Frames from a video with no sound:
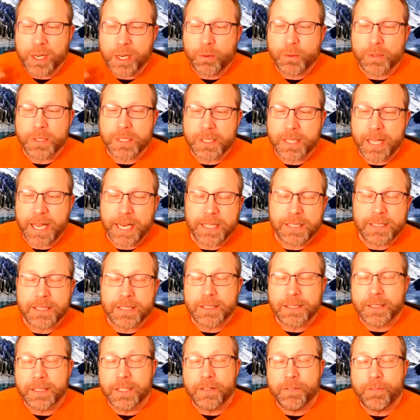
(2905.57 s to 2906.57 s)
it was like
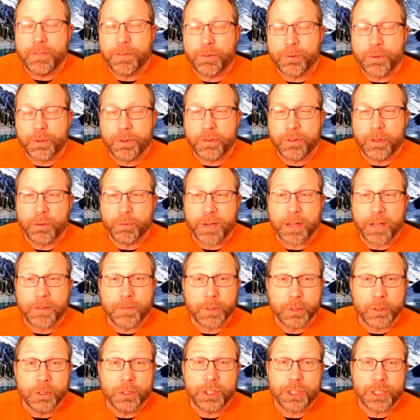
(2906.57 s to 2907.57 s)
to live through the
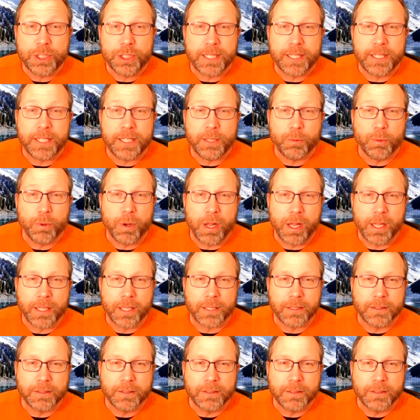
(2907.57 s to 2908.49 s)
revolution in Iran.